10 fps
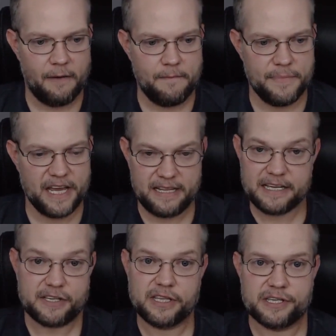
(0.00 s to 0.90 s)
then
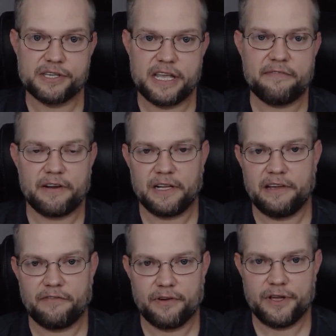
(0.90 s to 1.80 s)
this is definitely
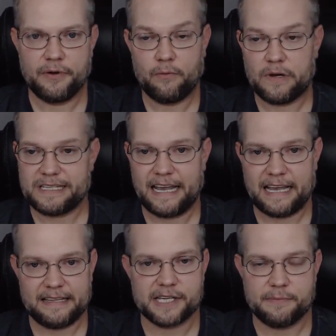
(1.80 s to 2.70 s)
for you. And once
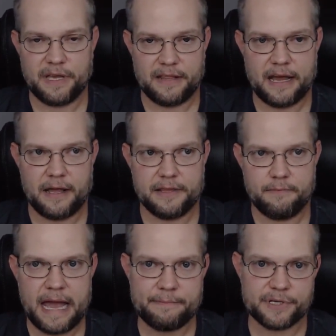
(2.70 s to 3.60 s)
again, this can be the
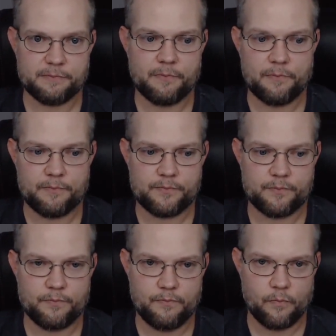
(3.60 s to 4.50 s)

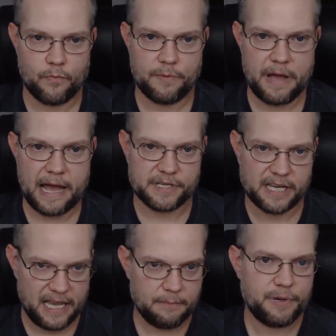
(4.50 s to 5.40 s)
Maps
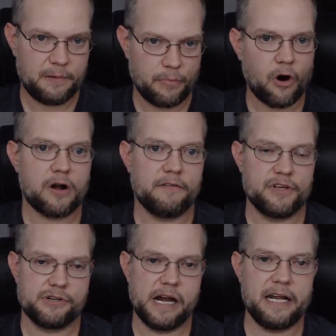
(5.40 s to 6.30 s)
Kingpin part of the
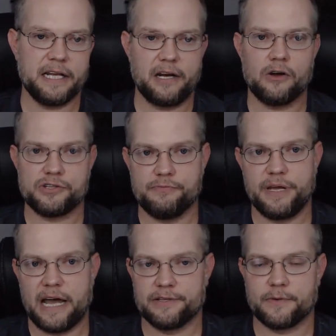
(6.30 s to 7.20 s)
training can also be
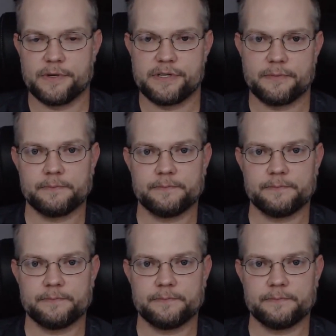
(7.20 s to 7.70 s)
outsourced.